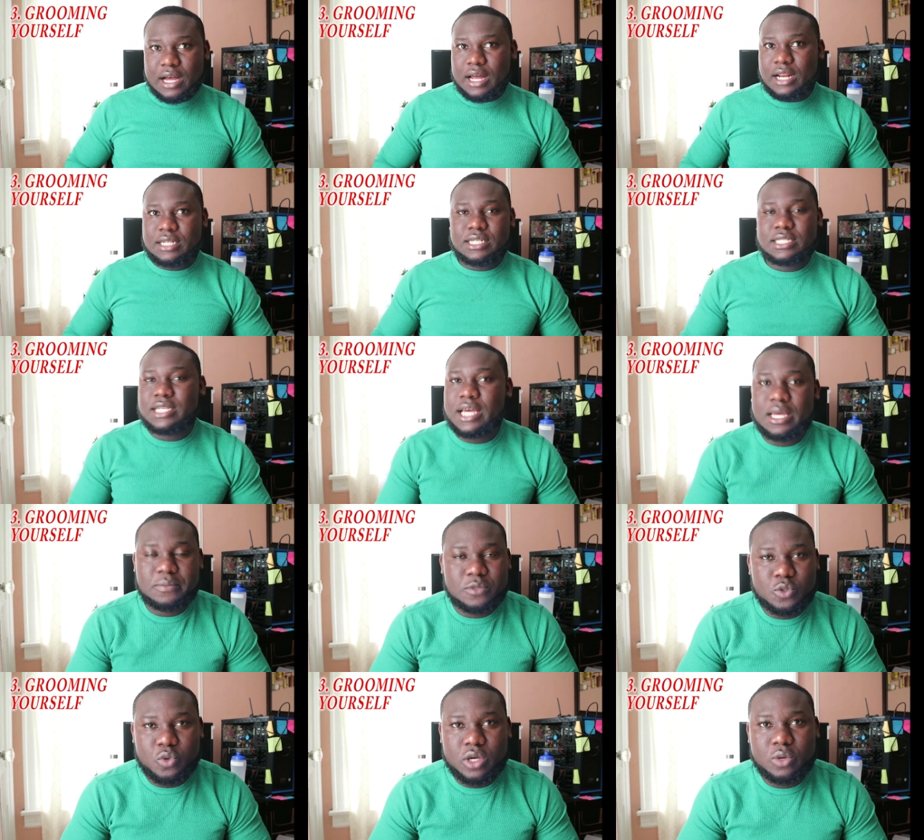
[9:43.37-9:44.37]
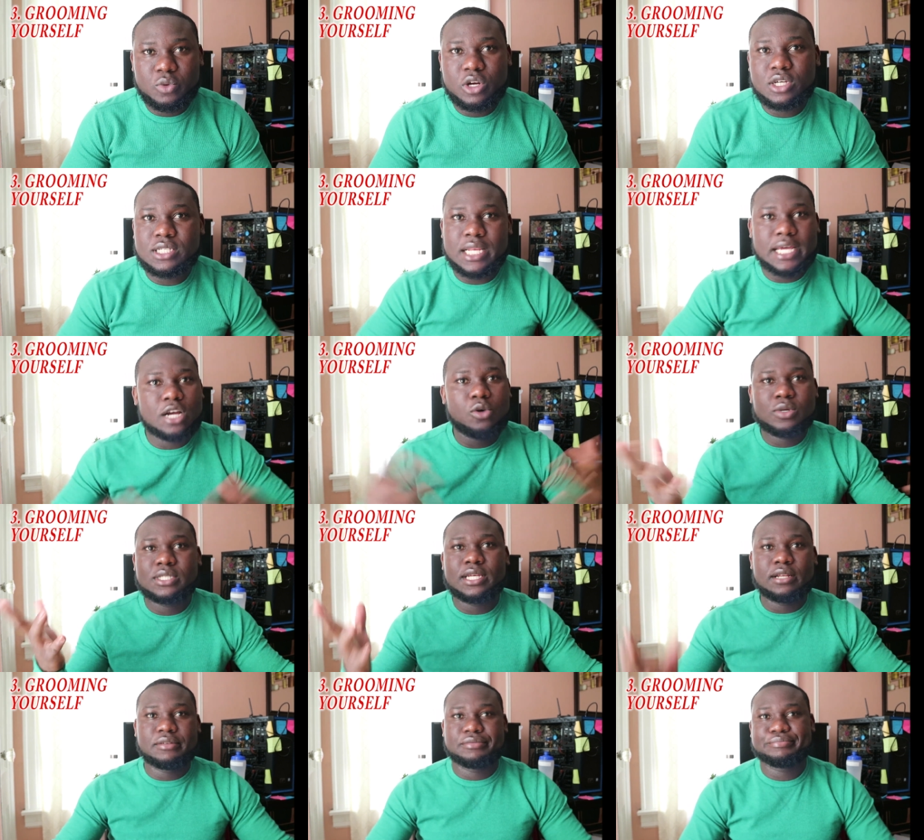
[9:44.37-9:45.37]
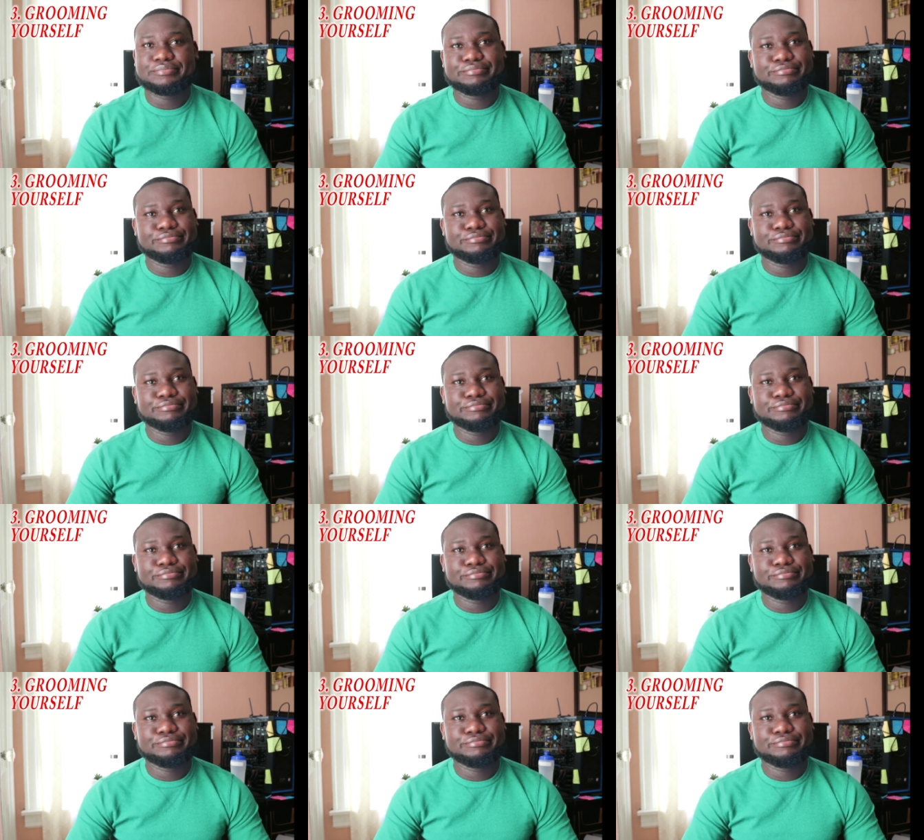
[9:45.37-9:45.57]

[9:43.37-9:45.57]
A lot of times we just let go ourselves.